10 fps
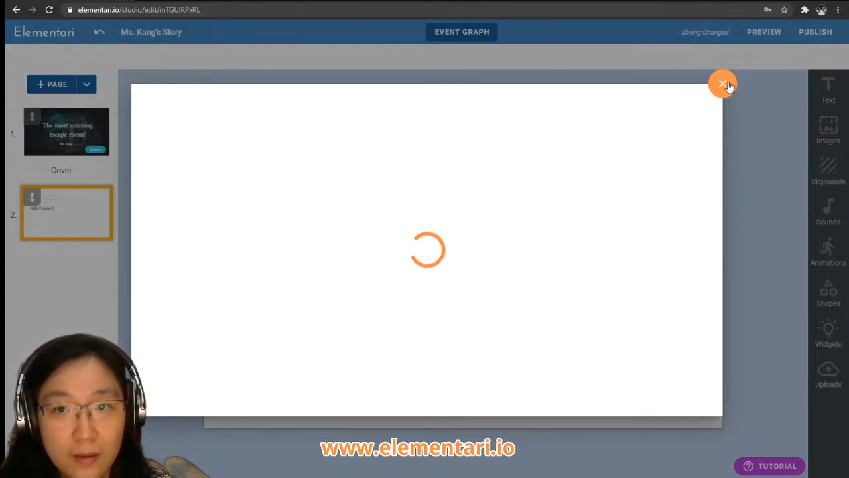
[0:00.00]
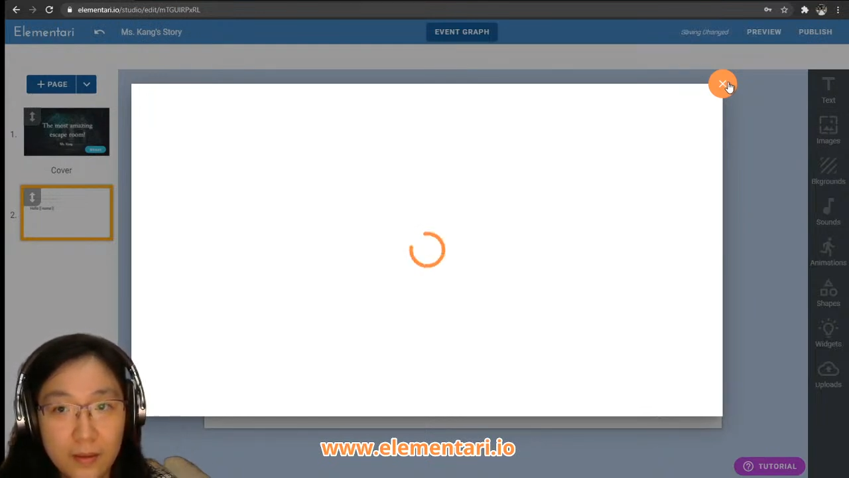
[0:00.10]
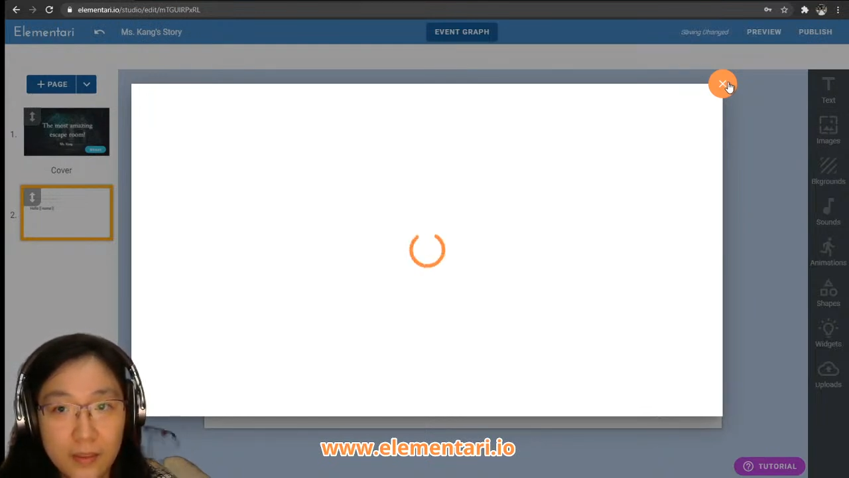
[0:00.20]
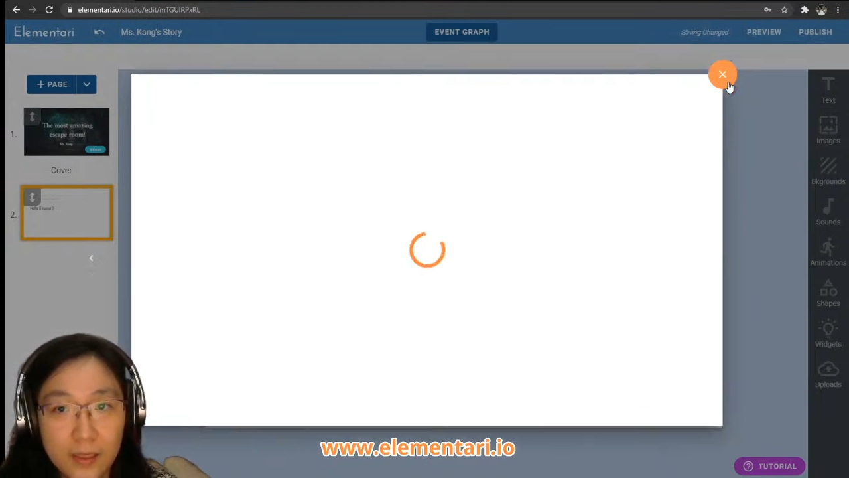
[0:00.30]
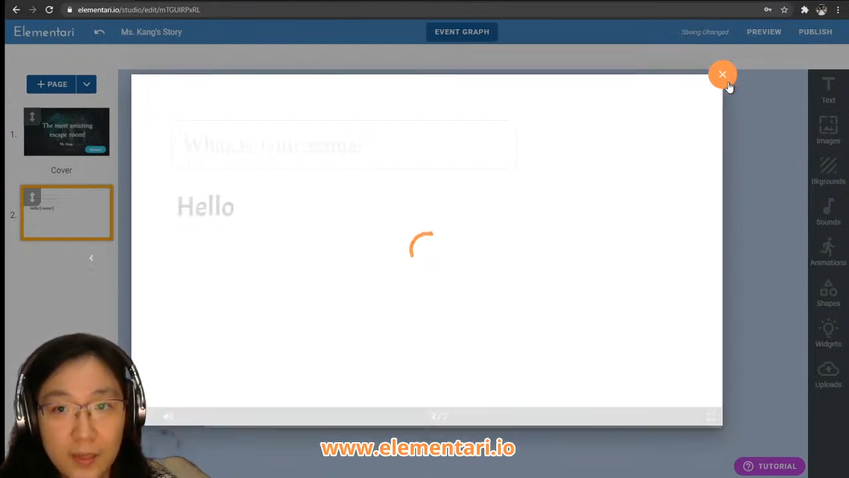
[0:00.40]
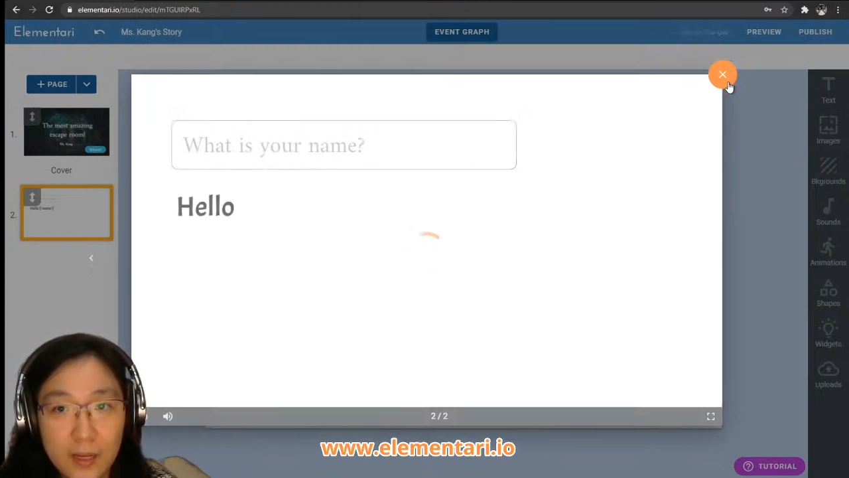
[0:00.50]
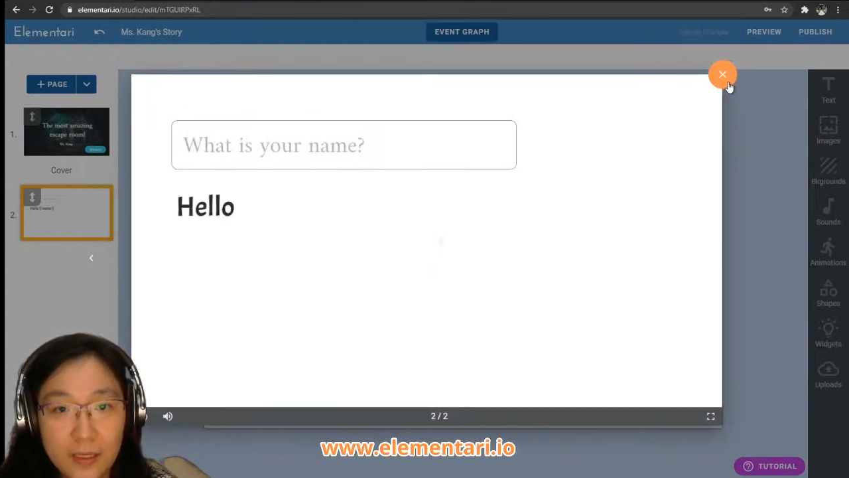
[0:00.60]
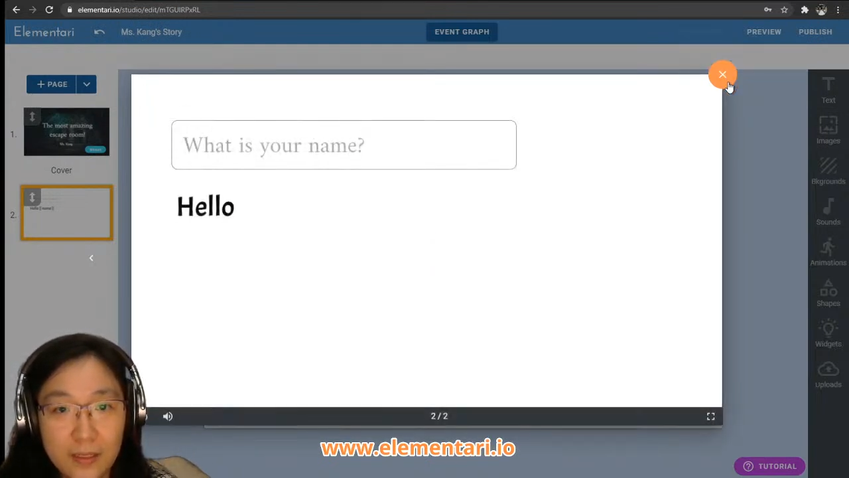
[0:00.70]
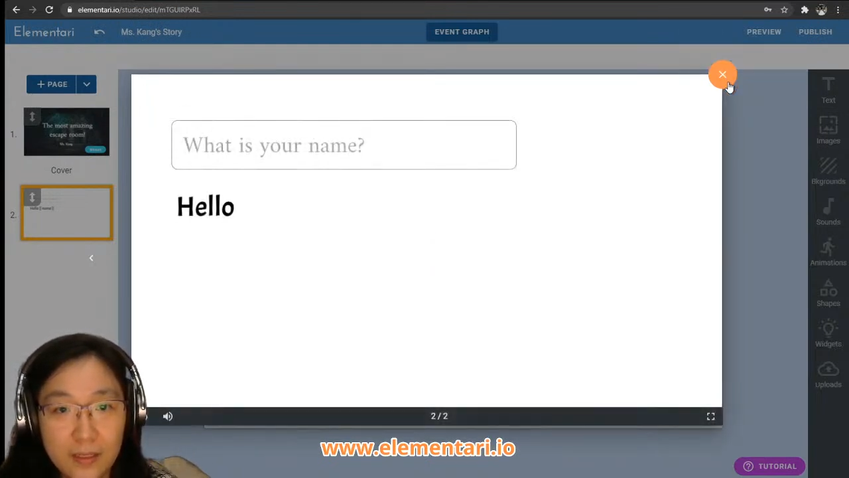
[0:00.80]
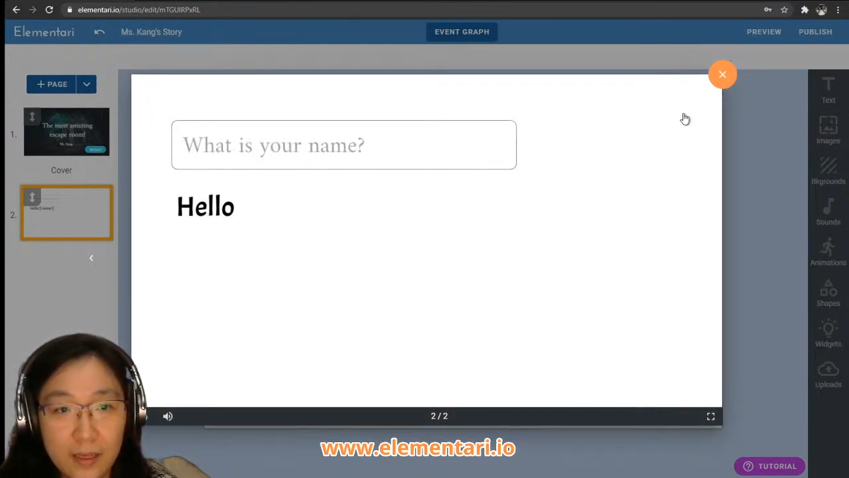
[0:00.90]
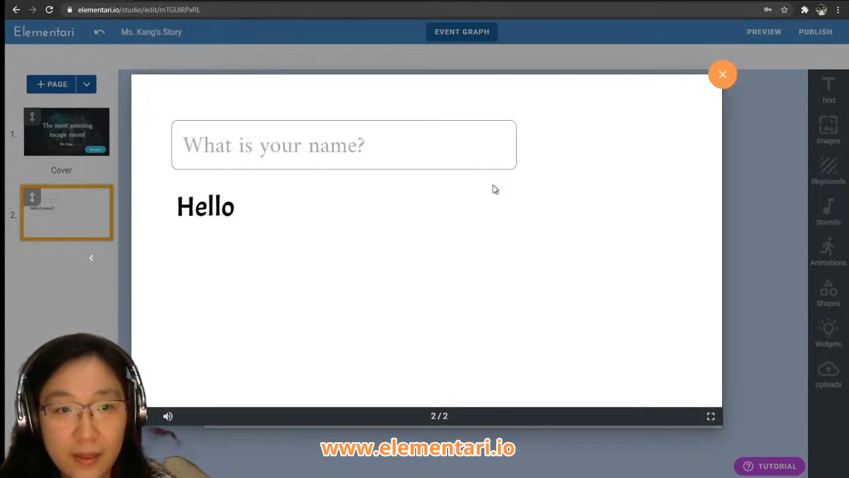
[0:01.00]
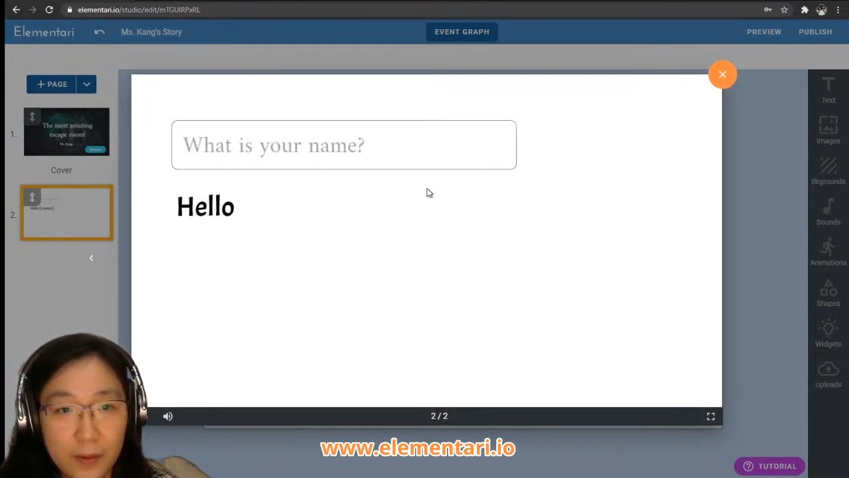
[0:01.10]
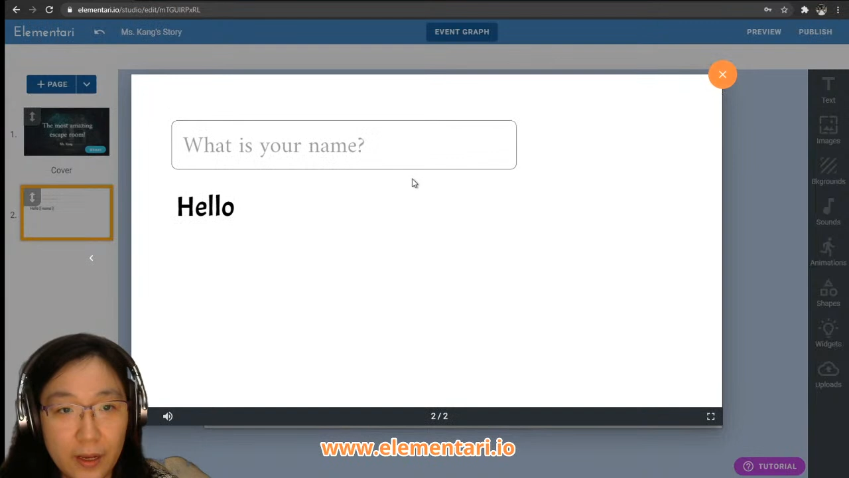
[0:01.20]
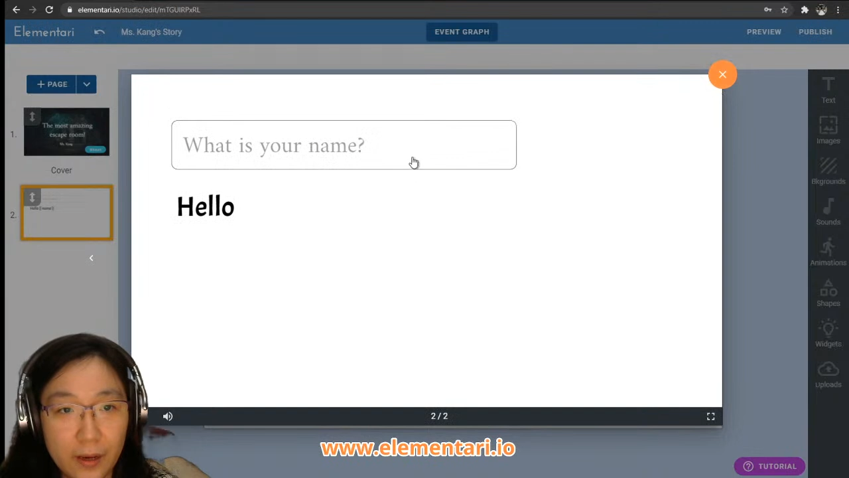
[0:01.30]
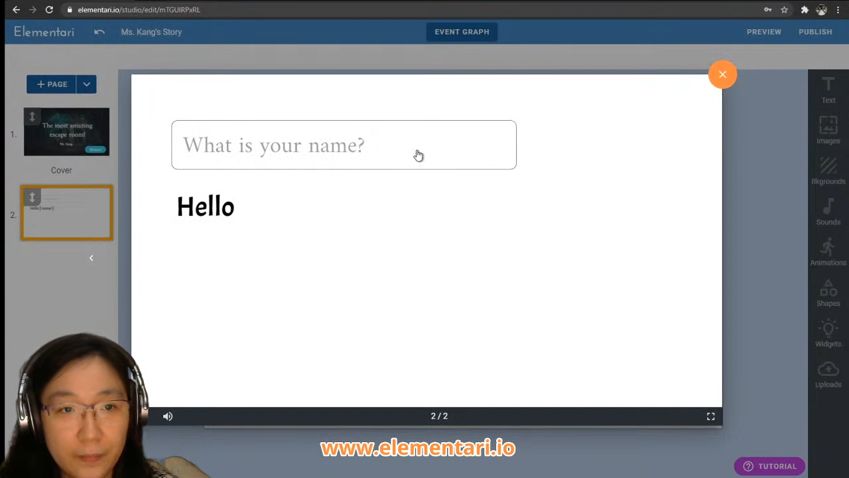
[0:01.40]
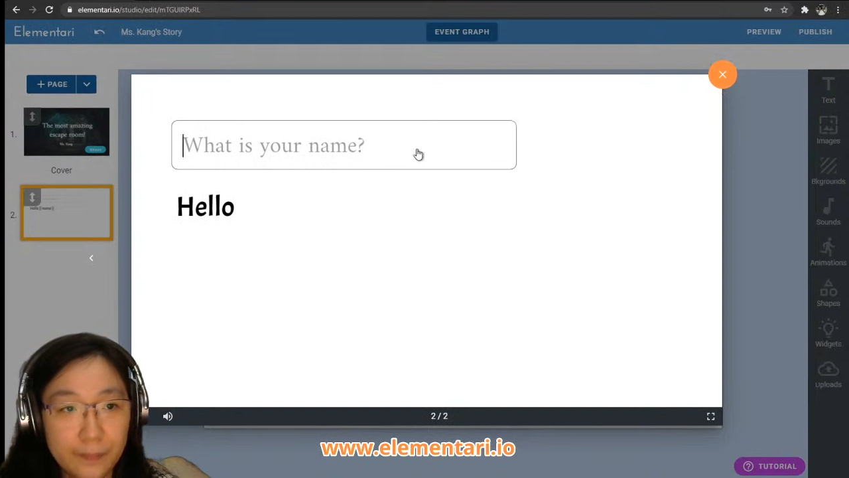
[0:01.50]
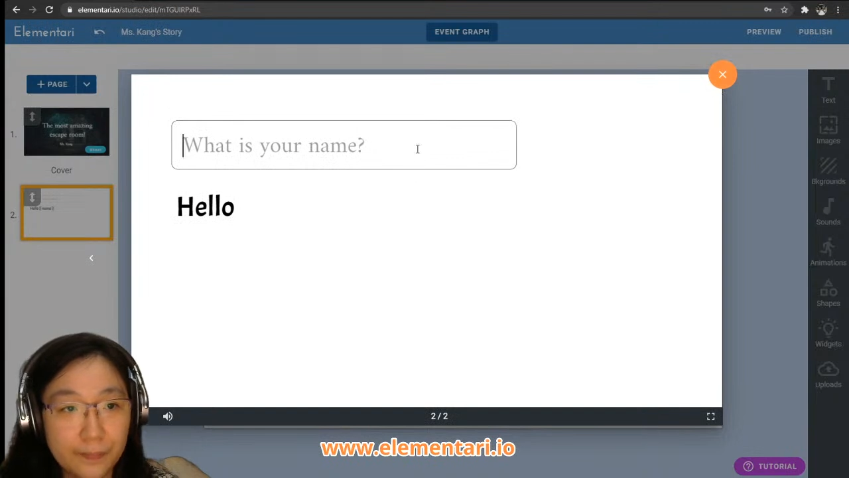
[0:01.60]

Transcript: Sometimes it's, there we go.